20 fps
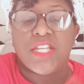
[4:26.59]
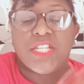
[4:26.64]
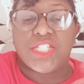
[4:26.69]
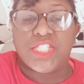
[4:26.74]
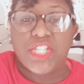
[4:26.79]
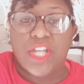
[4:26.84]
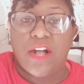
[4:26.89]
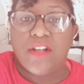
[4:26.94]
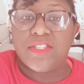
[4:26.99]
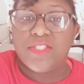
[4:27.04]

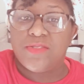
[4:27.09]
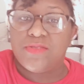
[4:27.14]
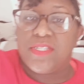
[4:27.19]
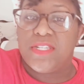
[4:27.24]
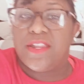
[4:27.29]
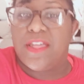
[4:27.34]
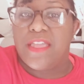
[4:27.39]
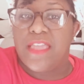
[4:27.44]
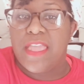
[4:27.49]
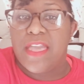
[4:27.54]
She also
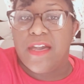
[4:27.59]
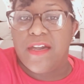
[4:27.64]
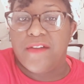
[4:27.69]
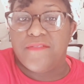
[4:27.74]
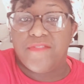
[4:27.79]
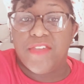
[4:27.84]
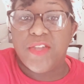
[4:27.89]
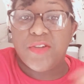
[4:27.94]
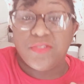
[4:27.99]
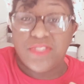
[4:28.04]
did a
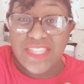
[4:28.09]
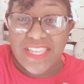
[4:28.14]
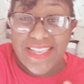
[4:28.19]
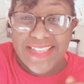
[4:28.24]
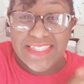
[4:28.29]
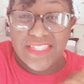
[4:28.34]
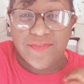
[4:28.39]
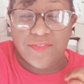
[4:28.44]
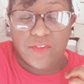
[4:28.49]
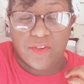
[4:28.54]
fecal
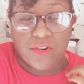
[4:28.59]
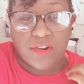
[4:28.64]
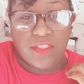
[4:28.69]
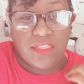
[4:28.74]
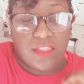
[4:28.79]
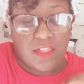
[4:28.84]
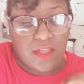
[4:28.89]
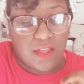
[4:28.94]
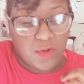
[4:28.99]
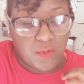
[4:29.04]
test for
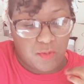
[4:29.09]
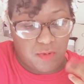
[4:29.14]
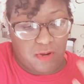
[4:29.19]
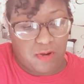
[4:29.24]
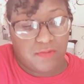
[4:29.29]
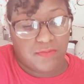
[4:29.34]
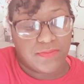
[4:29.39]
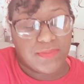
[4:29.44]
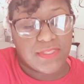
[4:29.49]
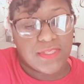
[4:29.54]

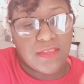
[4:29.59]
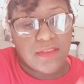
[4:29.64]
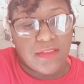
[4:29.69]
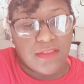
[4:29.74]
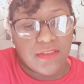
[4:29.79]
lungworms.